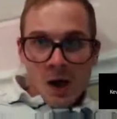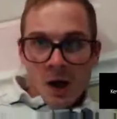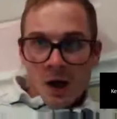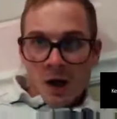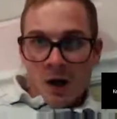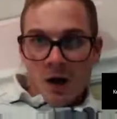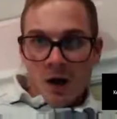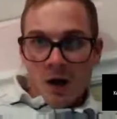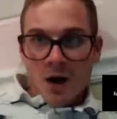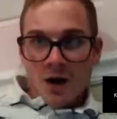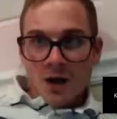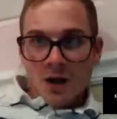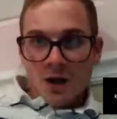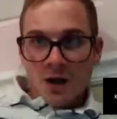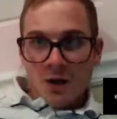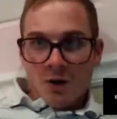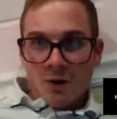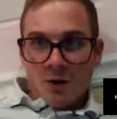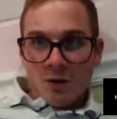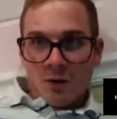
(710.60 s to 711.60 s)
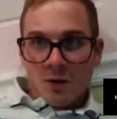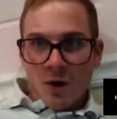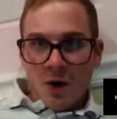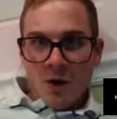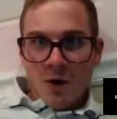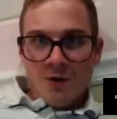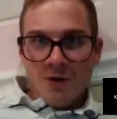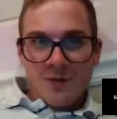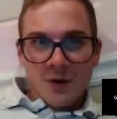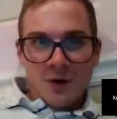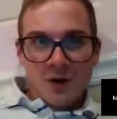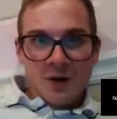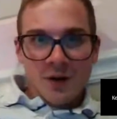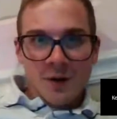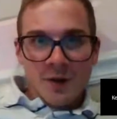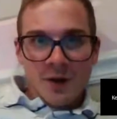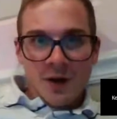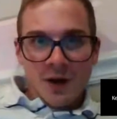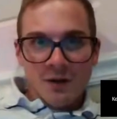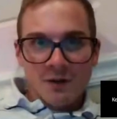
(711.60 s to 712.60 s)
All right, cool. We feel good
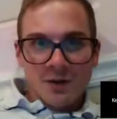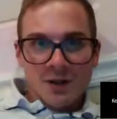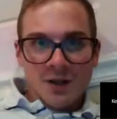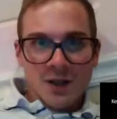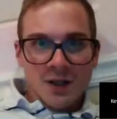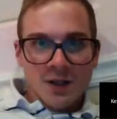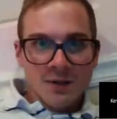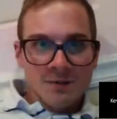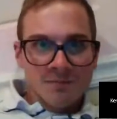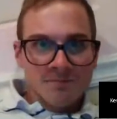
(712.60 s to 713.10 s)
about everything.